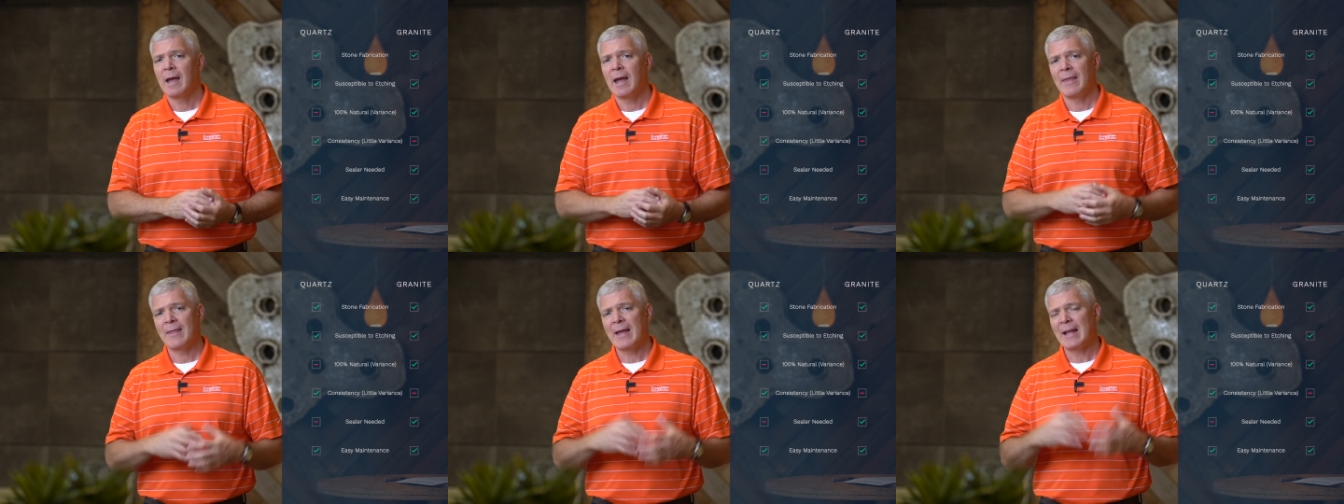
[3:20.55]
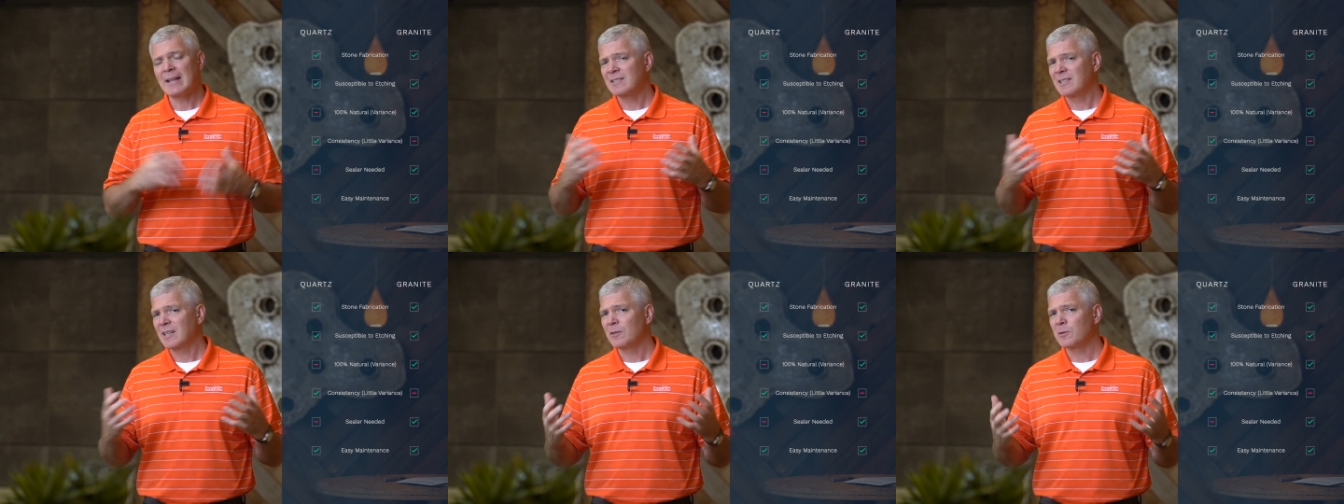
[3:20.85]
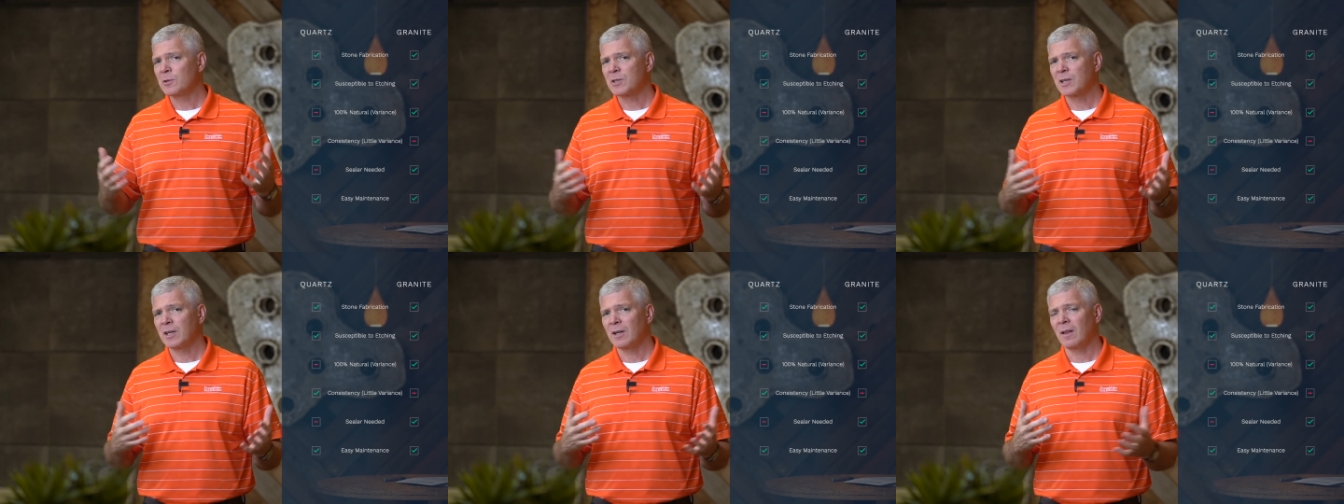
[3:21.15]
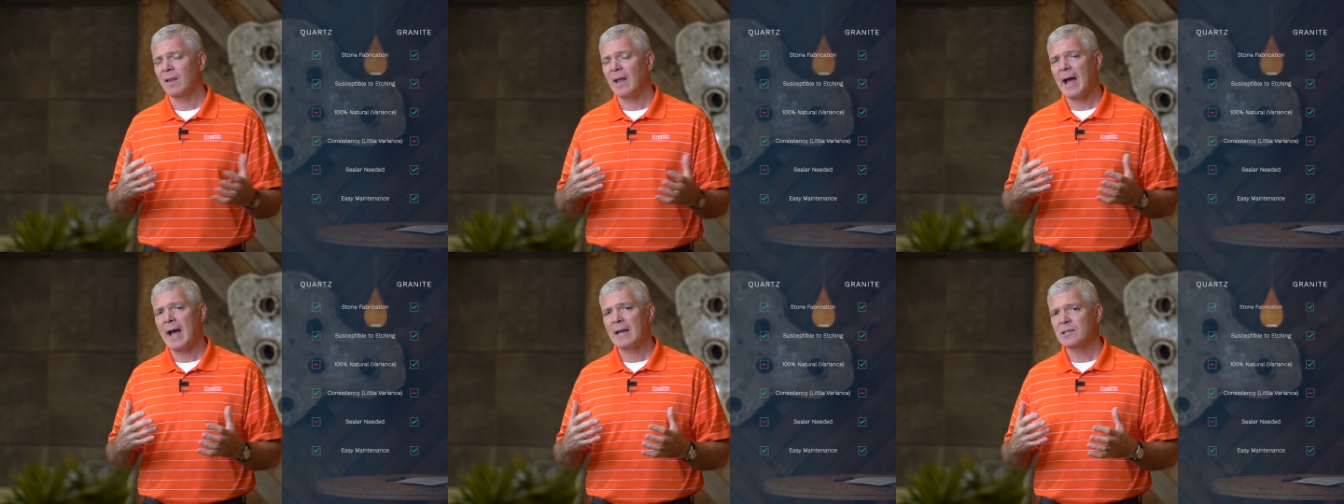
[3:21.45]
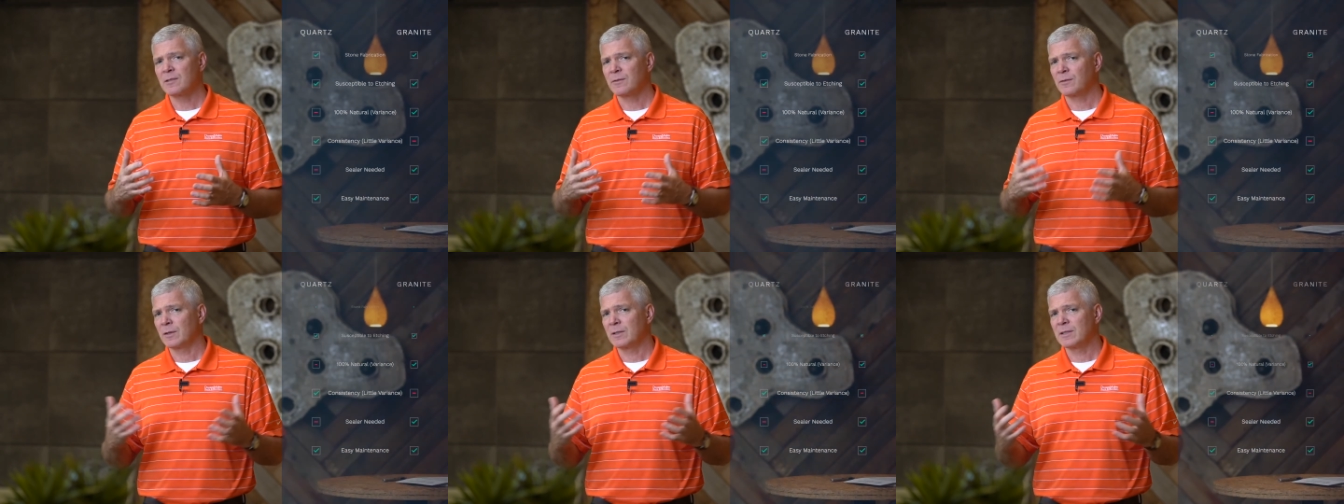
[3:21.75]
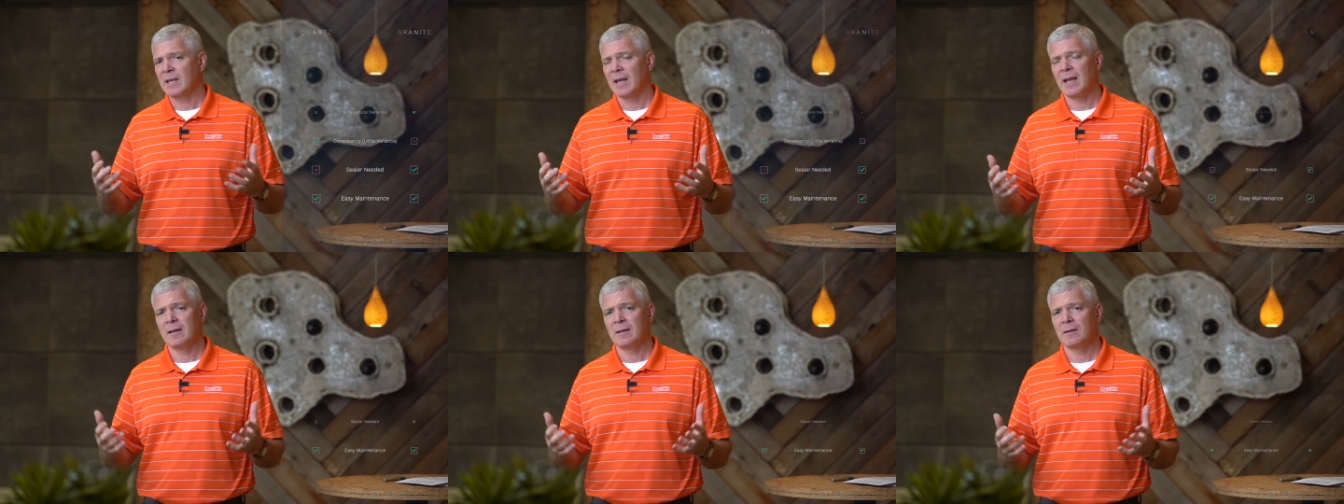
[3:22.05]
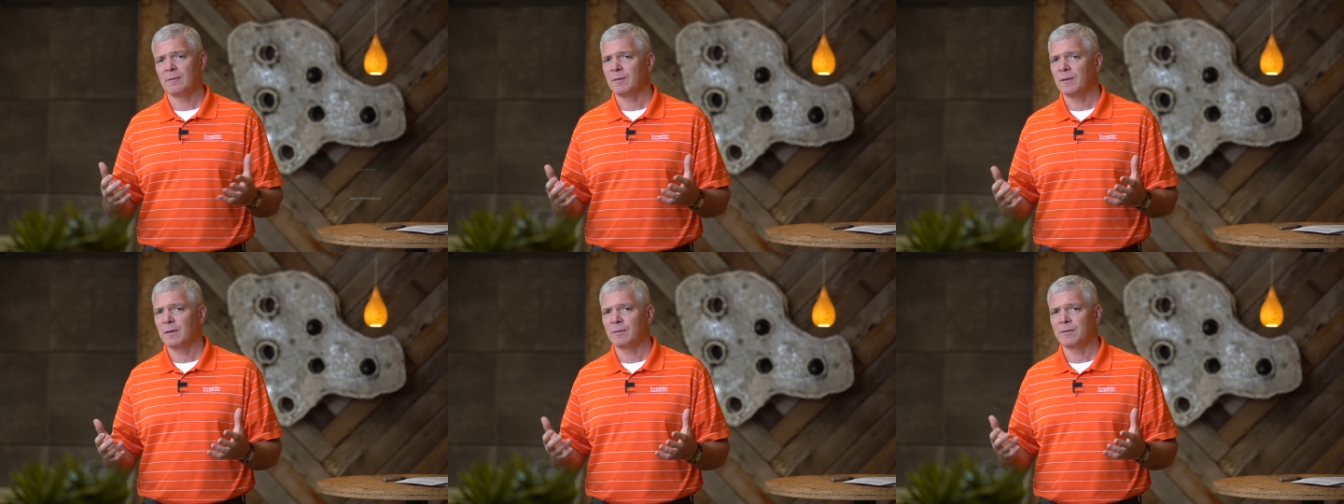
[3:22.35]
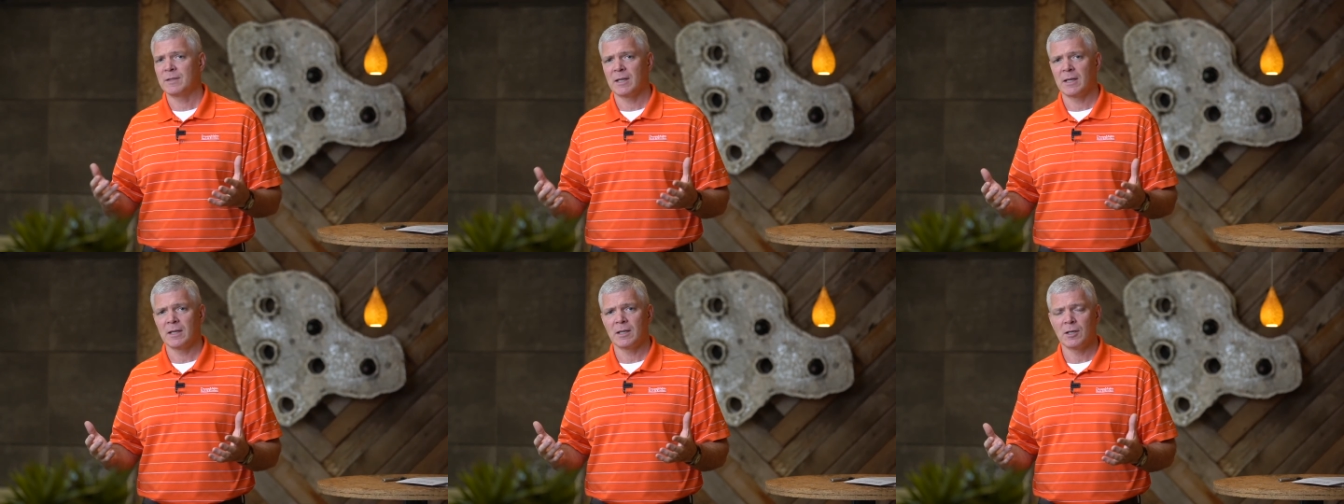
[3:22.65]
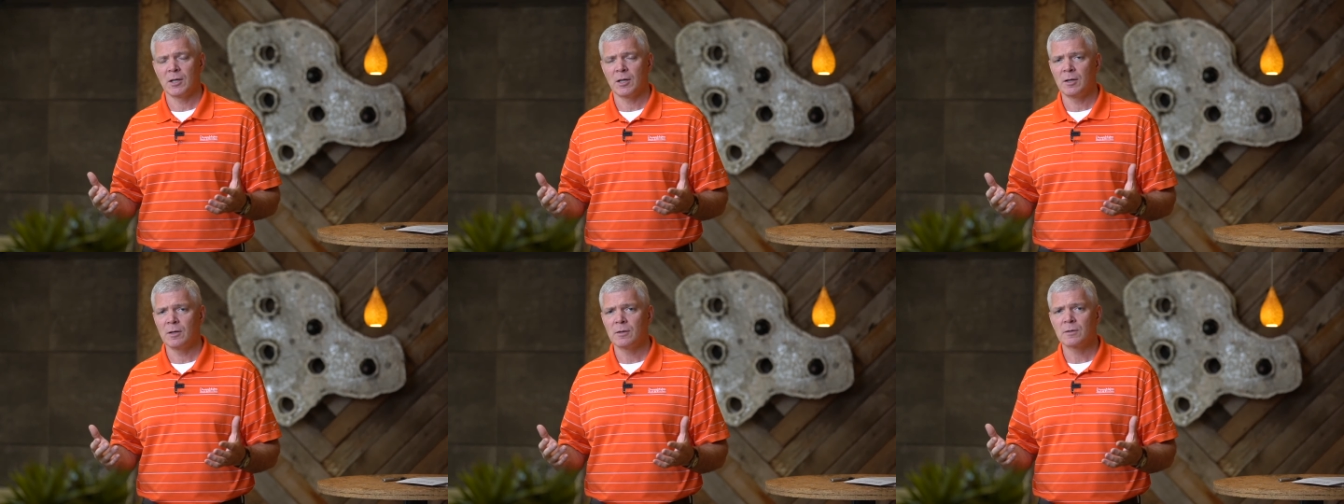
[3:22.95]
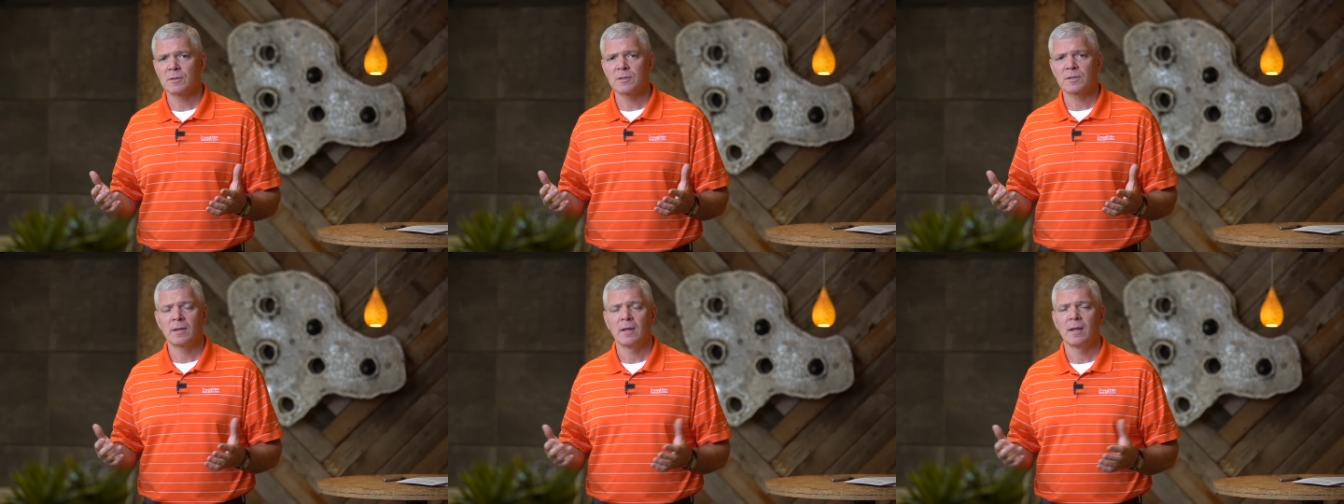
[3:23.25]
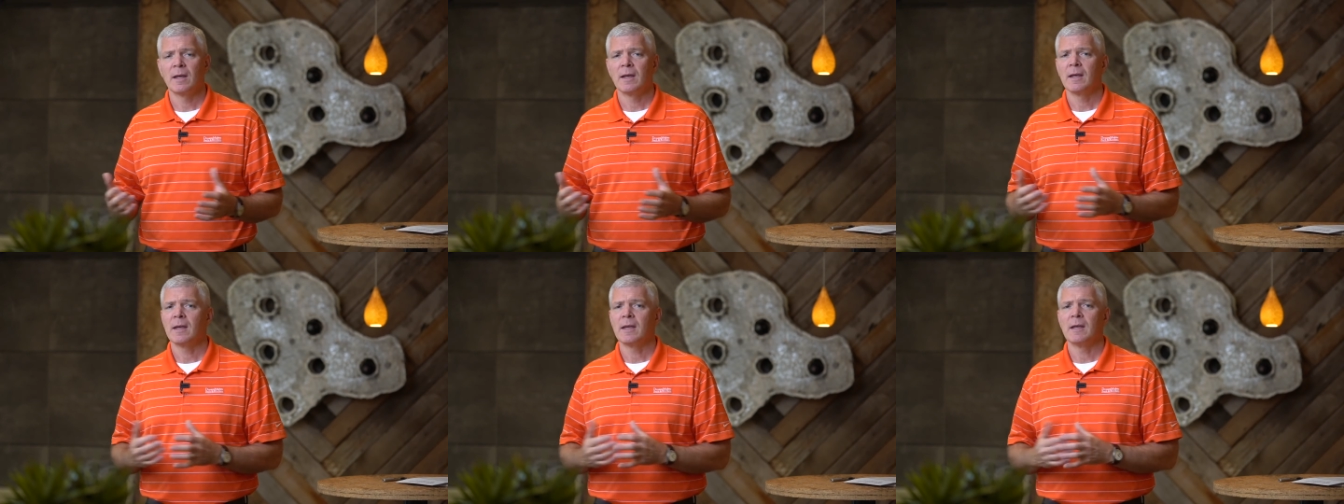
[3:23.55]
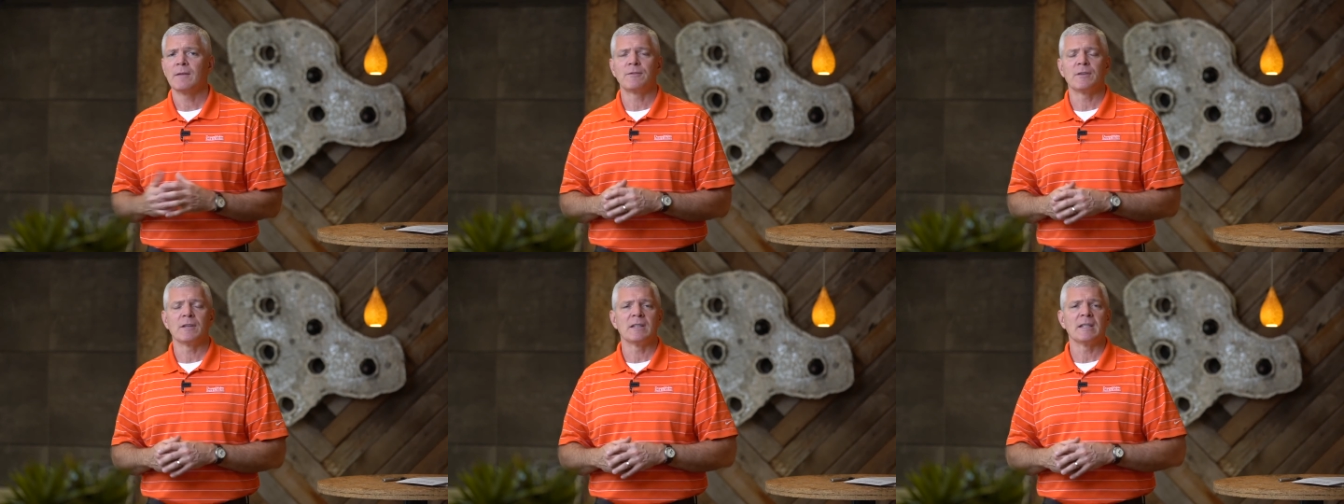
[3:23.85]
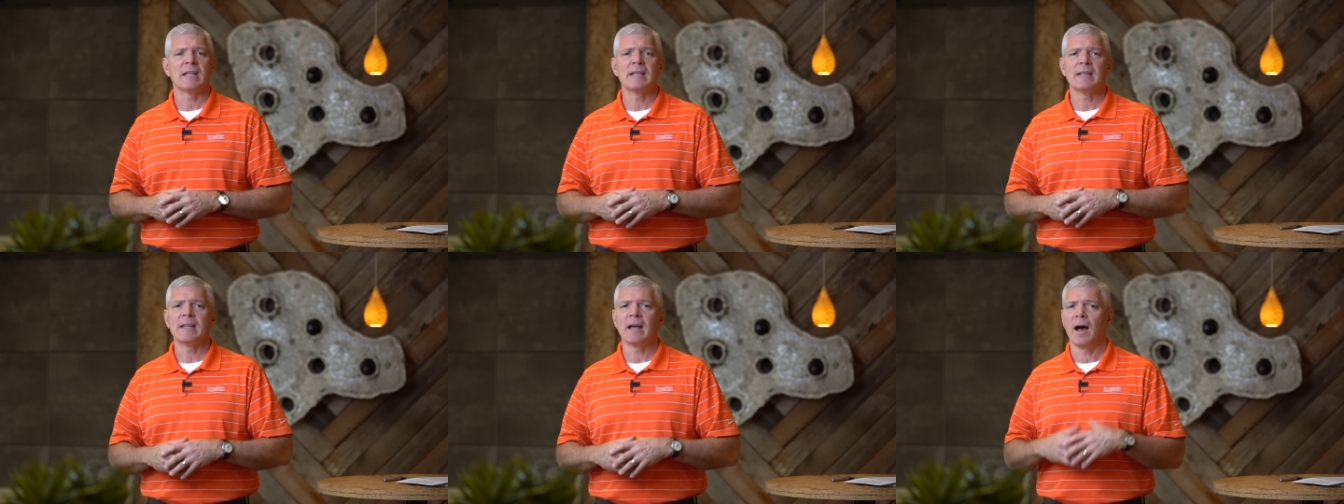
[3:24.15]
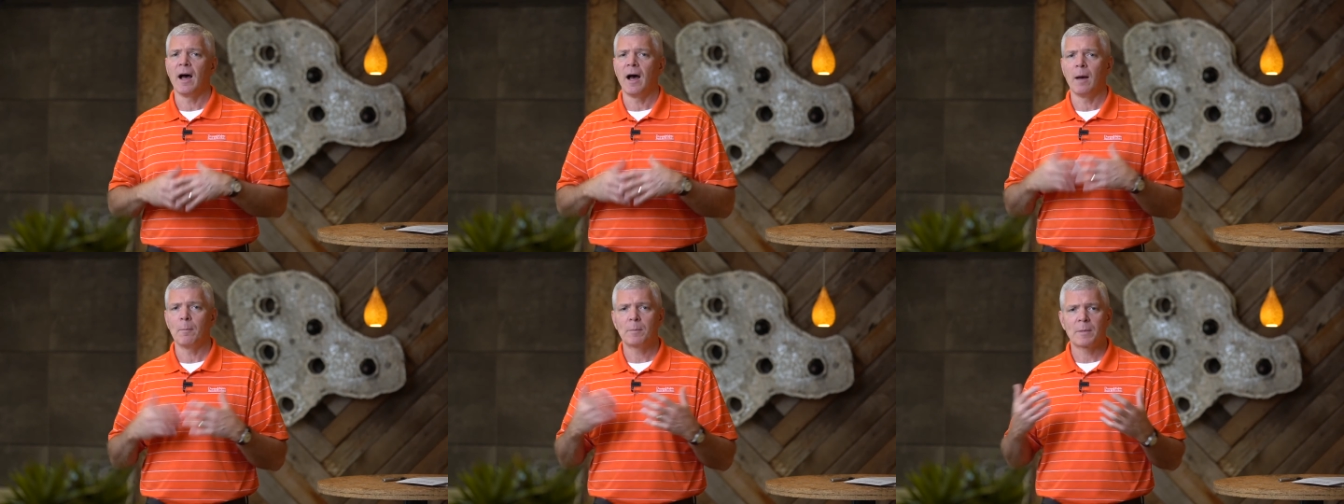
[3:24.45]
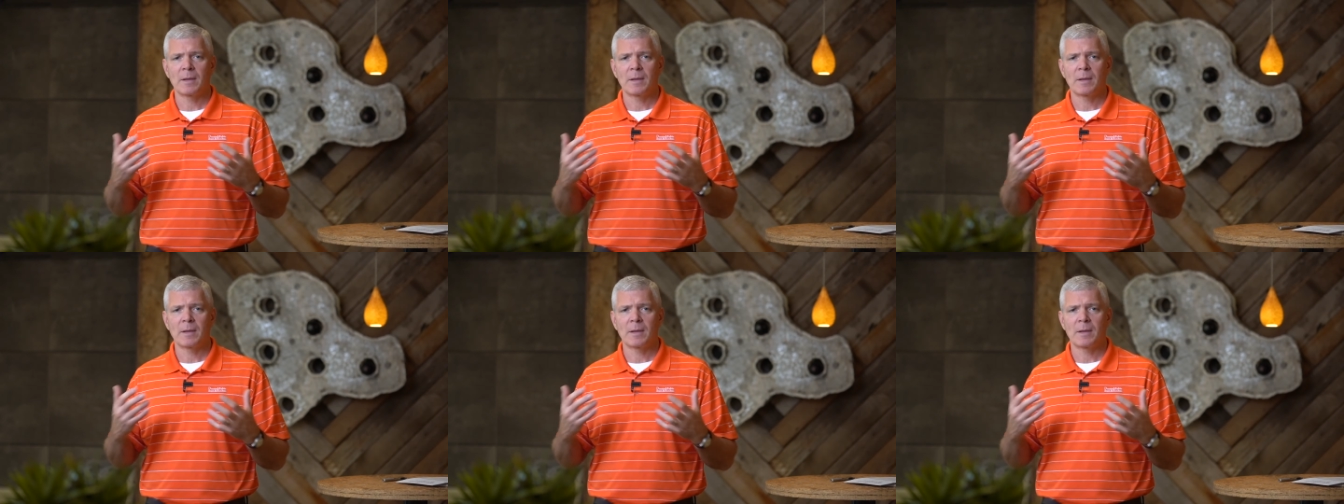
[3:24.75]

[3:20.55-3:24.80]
and that sealer is going to last for 10 to 15 years. If you need to